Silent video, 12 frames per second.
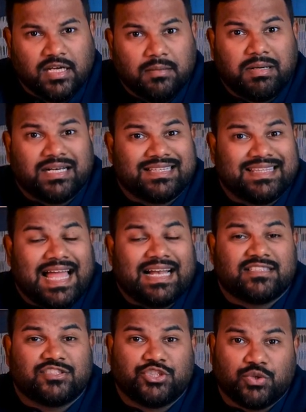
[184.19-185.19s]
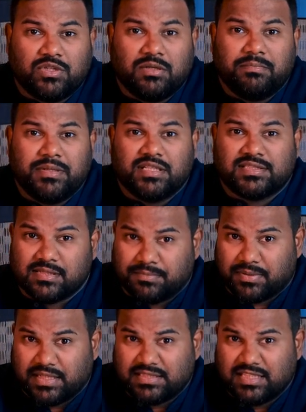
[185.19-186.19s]
But that shouldn't be a
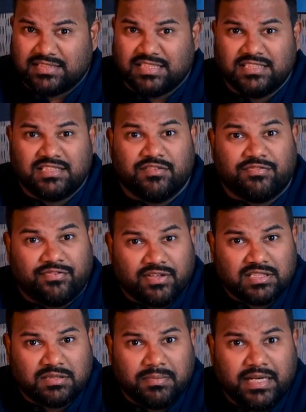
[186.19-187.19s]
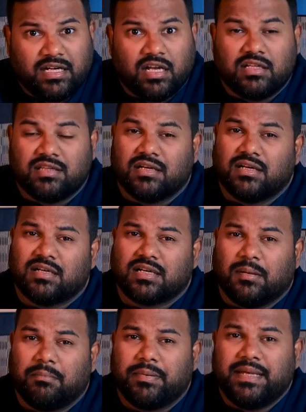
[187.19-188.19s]
surprise. Since the first Mate, the
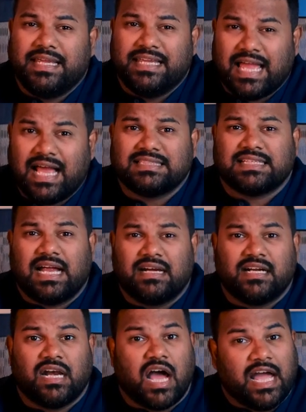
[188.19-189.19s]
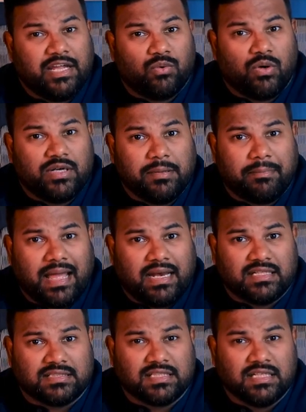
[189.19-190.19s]
company has added high quality
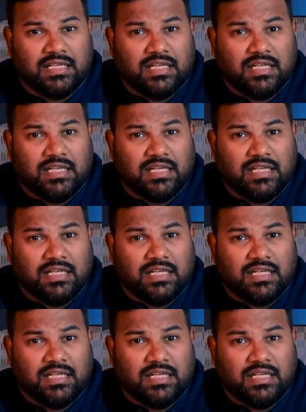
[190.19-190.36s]
panels.